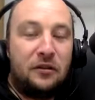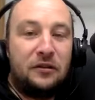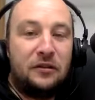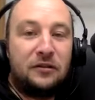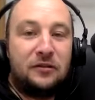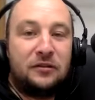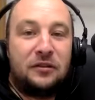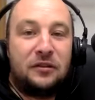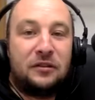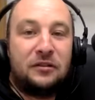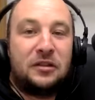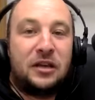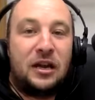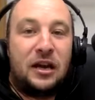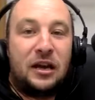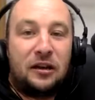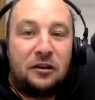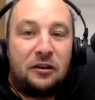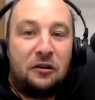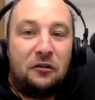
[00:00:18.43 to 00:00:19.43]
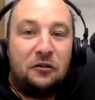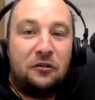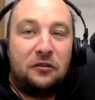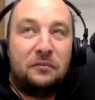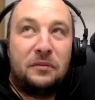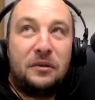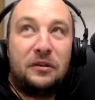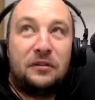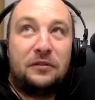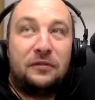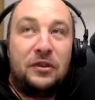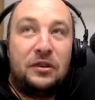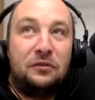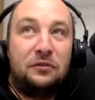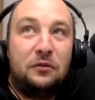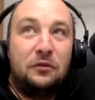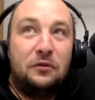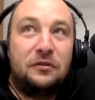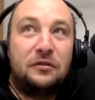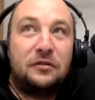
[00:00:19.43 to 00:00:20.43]
is the Jack Cullen? Because if he
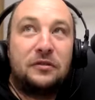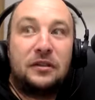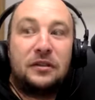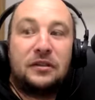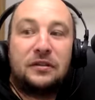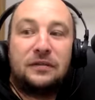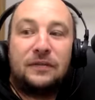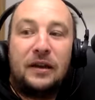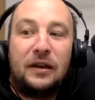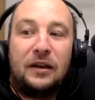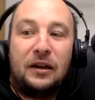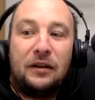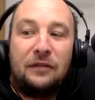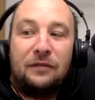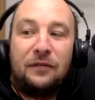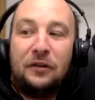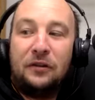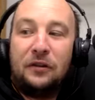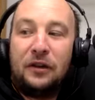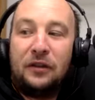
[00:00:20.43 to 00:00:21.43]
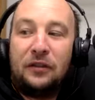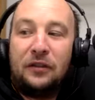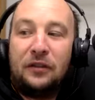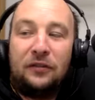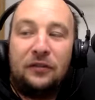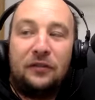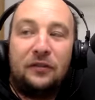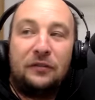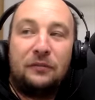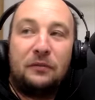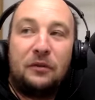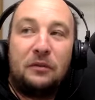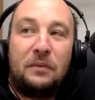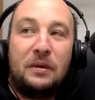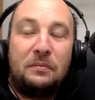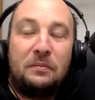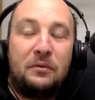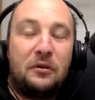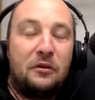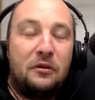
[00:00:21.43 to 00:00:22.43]
loses this fight, I feel like this is where
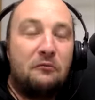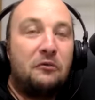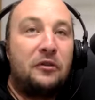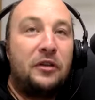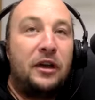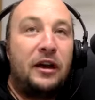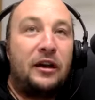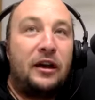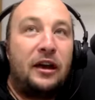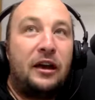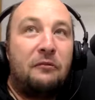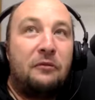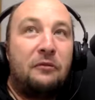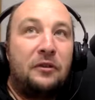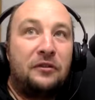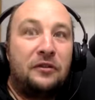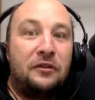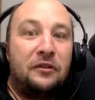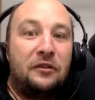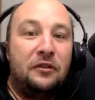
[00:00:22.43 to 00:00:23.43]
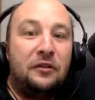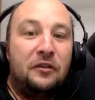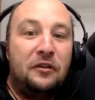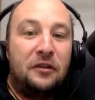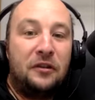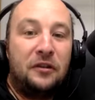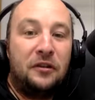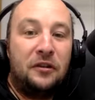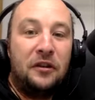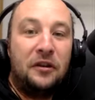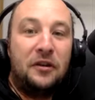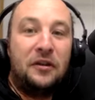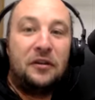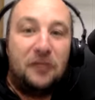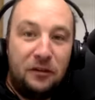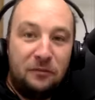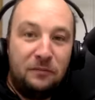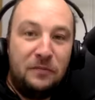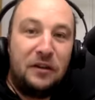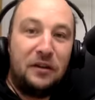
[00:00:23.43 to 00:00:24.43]
people go, well, that guy wasn't good.
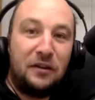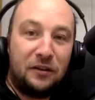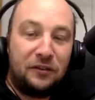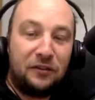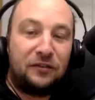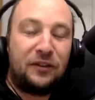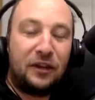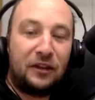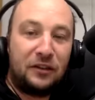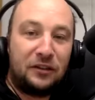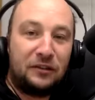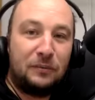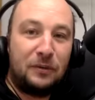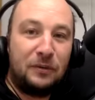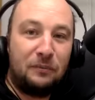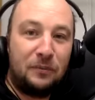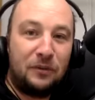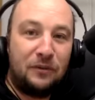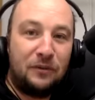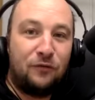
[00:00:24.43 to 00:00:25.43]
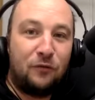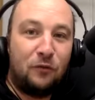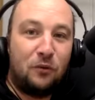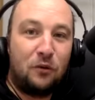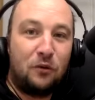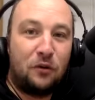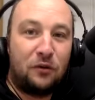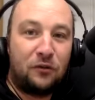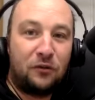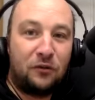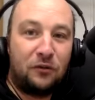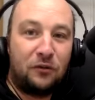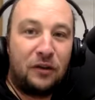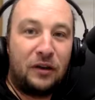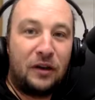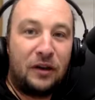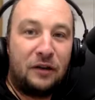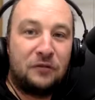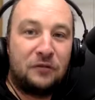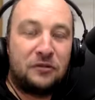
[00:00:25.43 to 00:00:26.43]
Give me an assessment before, so like
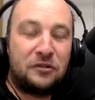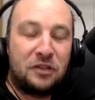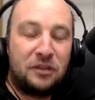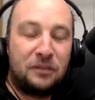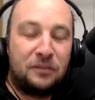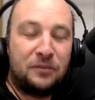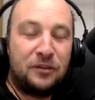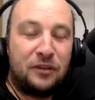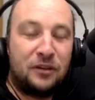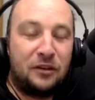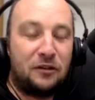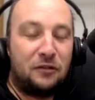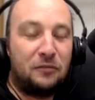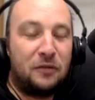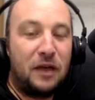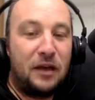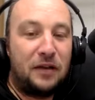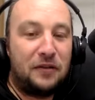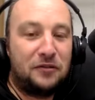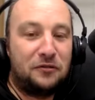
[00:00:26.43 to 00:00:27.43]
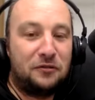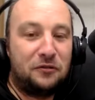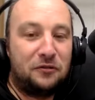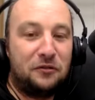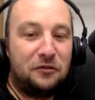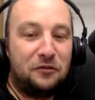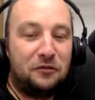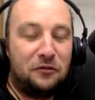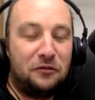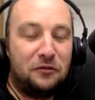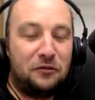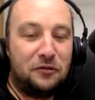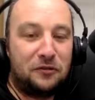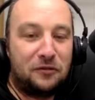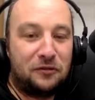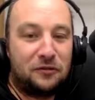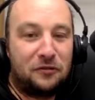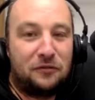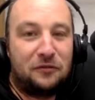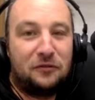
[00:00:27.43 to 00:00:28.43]
I don't jump to irrational
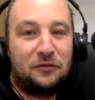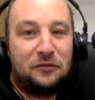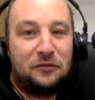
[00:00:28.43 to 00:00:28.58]
conclusions.